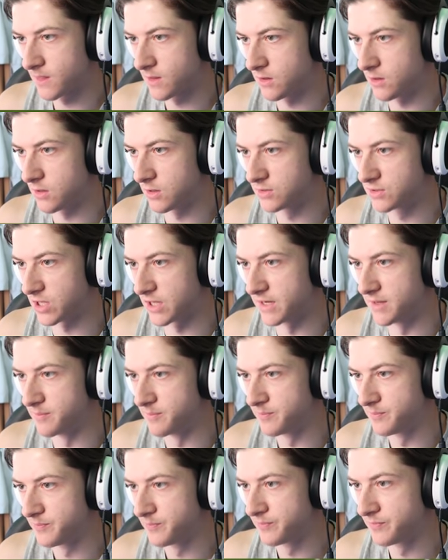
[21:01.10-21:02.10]
Oh, done
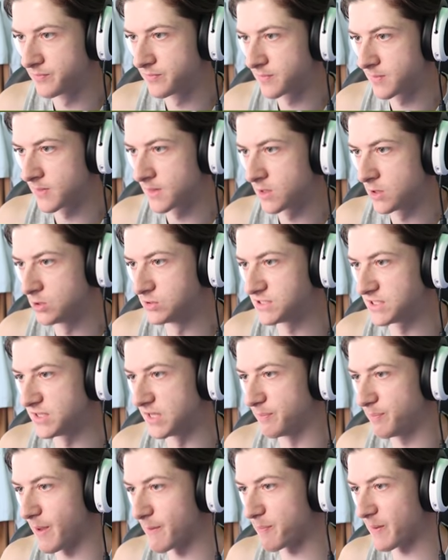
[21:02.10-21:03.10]
him. Who's
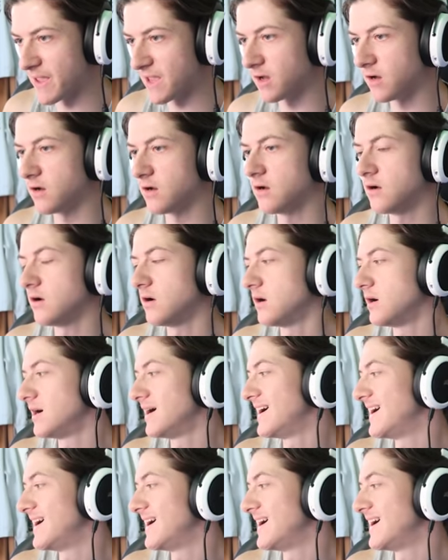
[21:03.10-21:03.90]
in there? Pepe. Oh.